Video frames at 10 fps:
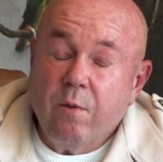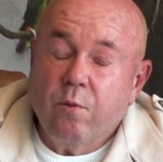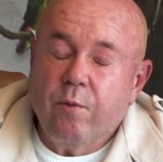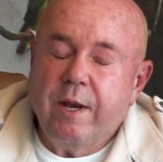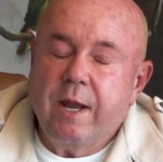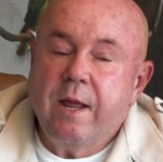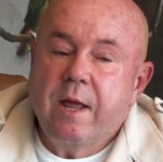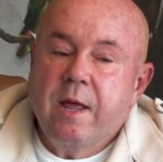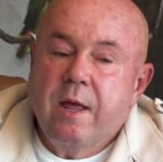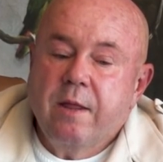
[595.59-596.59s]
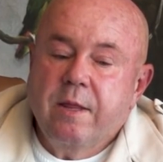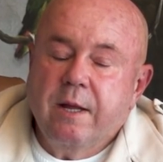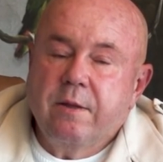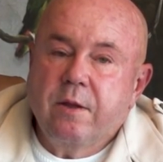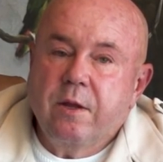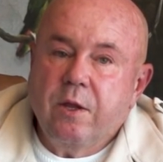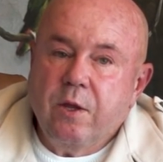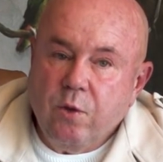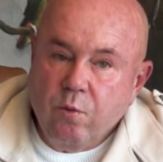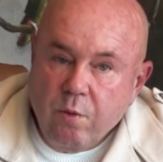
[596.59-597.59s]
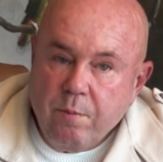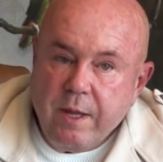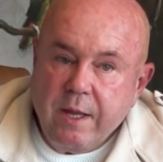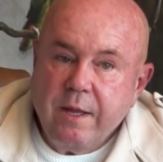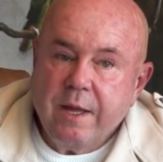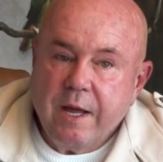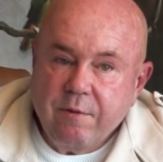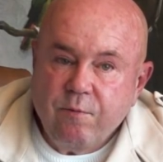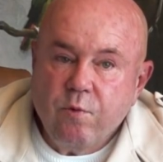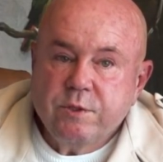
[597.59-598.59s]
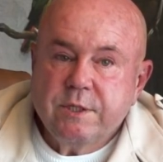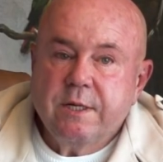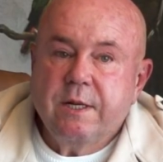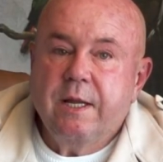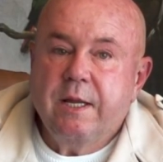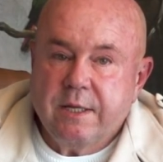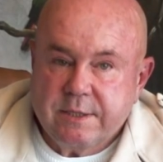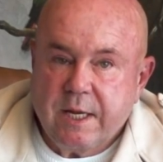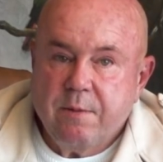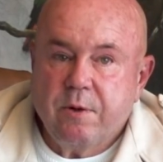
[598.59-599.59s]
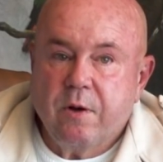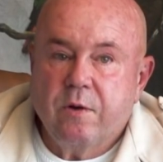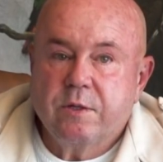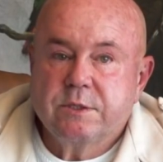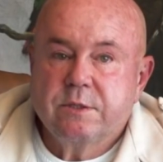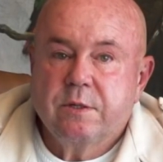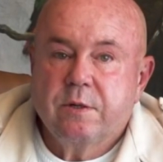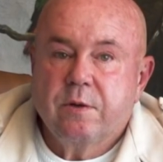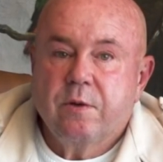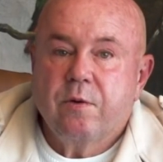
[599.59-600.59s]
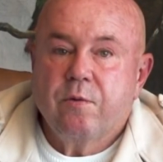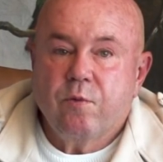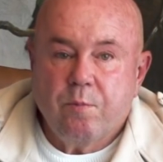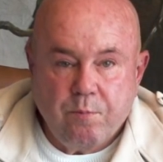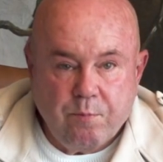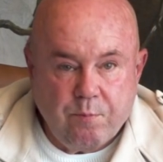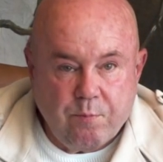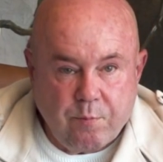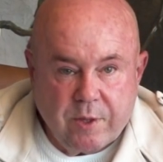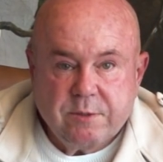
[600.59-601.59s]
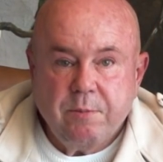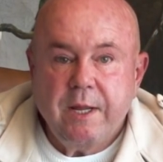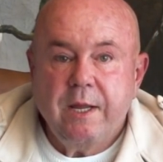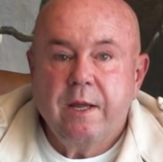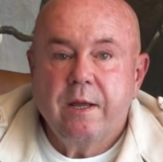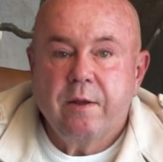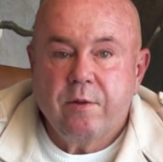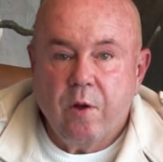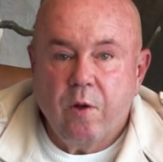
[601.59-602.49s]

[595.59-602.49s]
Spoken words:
already, that you will be, unfortunately, in the same class for possibly the